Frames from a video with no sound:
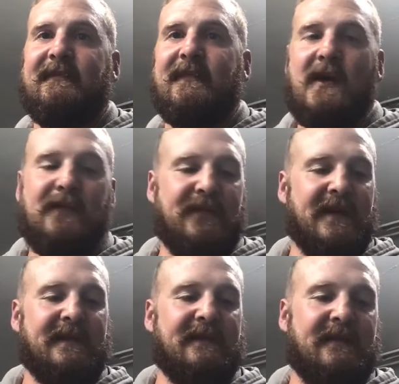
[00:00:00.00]

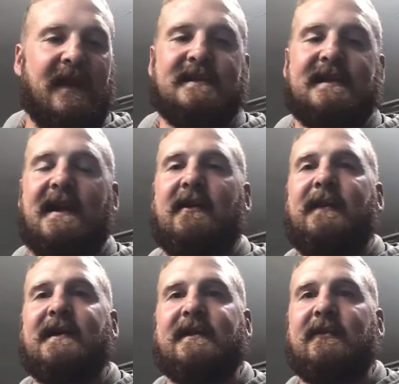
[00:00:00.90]
Hopefully things kind of go
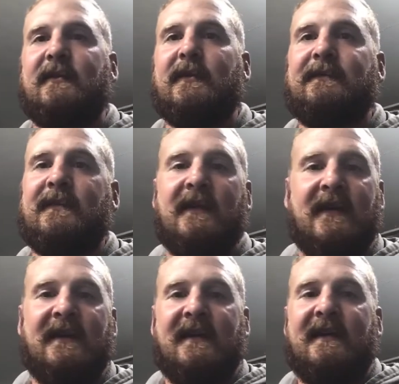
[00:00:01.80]
back to normal.
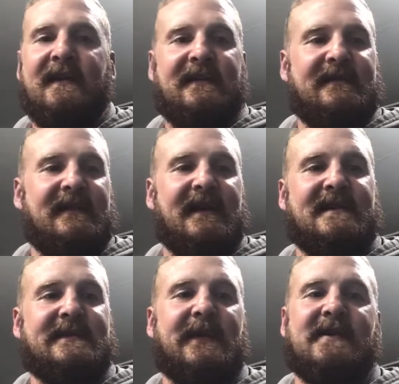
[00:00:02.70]
I got
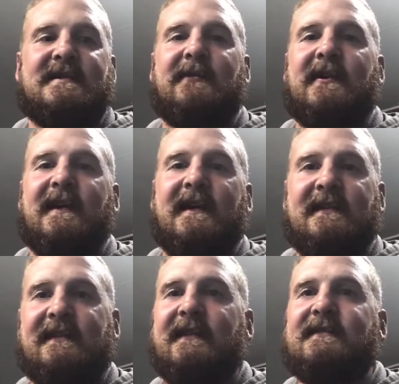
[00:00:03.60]
some guns I want to get,
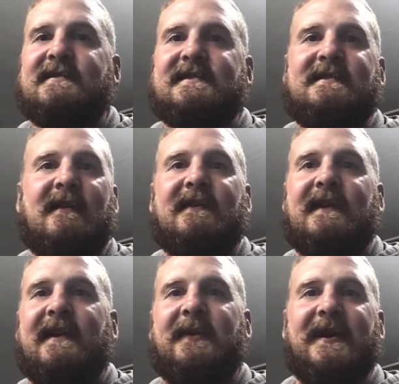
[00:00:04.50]
and they're just hard to
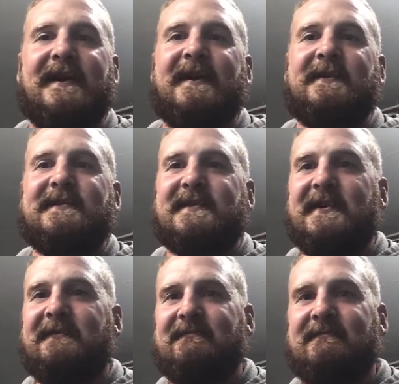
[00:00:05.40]
get right now, so.